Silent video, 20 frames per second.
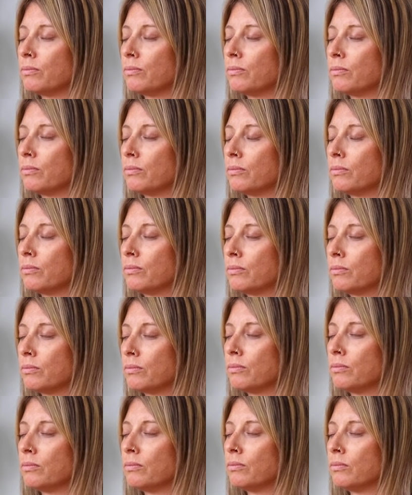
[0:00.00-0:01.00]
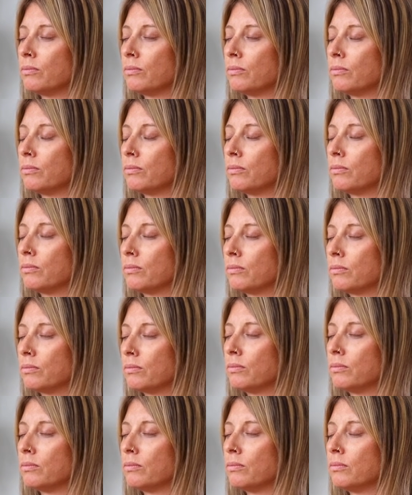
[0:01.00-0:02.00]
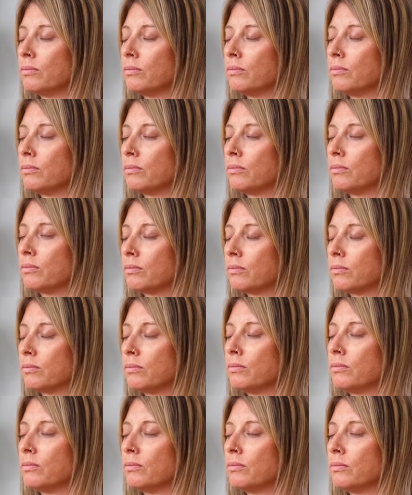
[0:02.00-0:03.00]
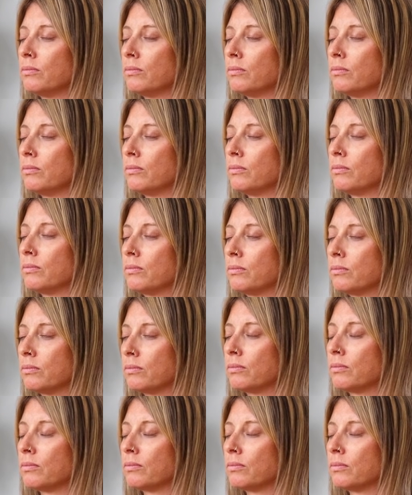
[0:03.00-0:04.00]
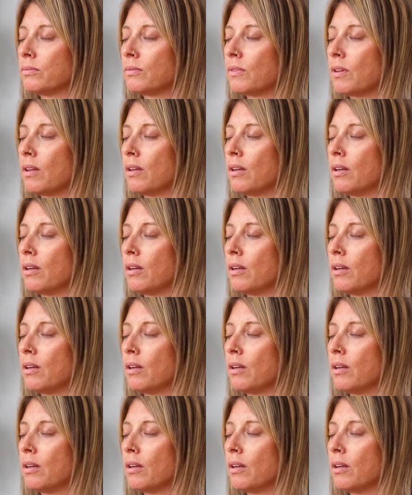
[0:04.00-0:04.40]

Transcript: Nothing is said.